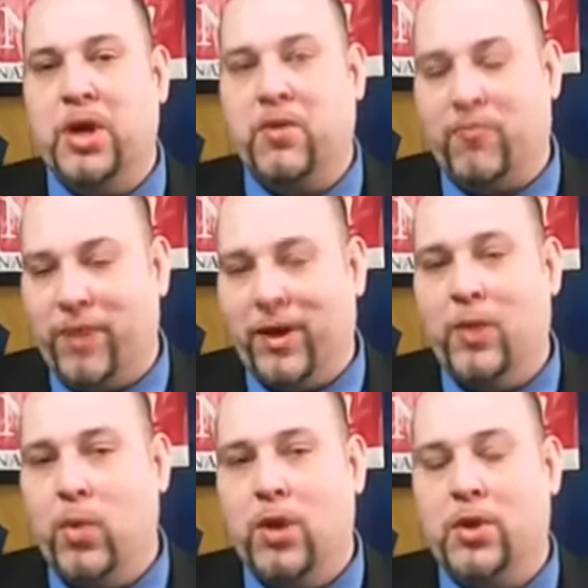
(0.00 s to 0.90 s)
but
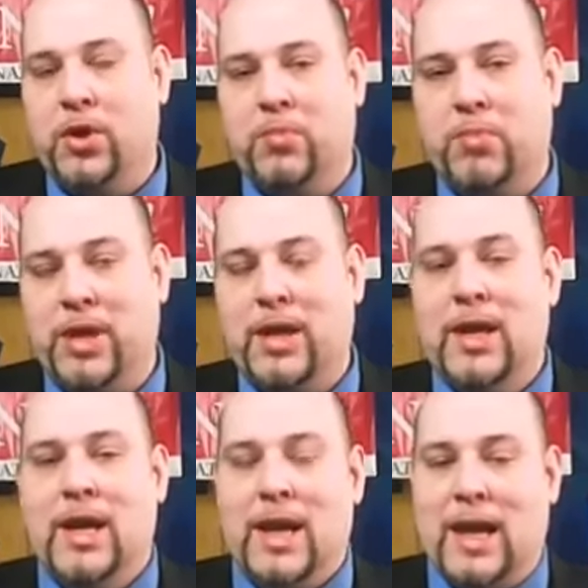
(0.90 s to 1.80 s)
very well could be
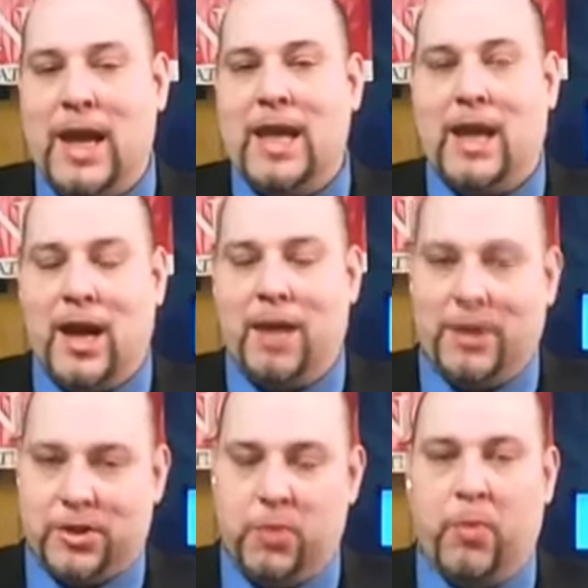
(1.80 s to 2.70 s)
an
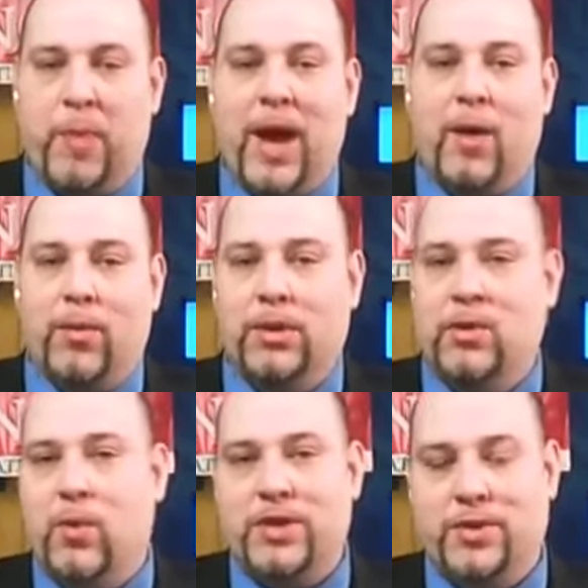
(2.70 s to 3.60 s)
economic superpower in
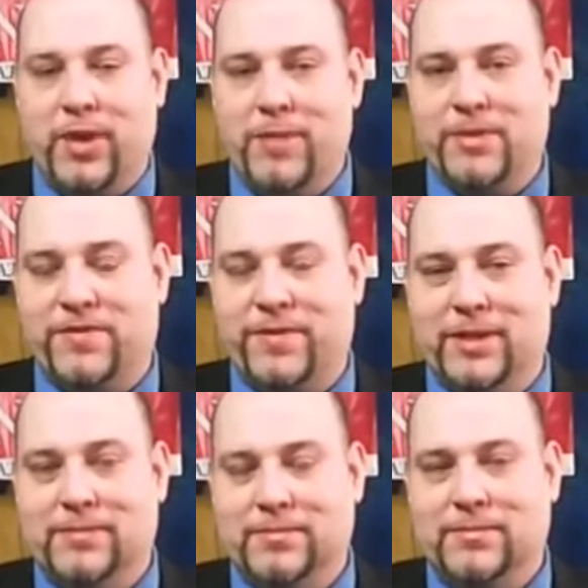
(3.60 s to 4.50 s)
the Western
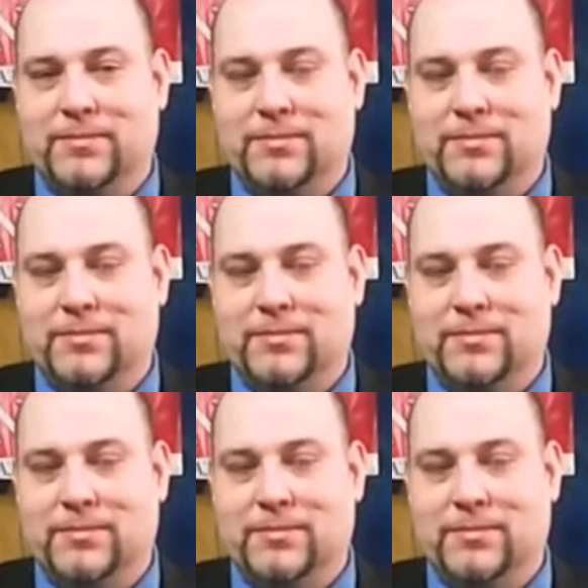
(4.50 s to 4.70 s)
Hemisphere.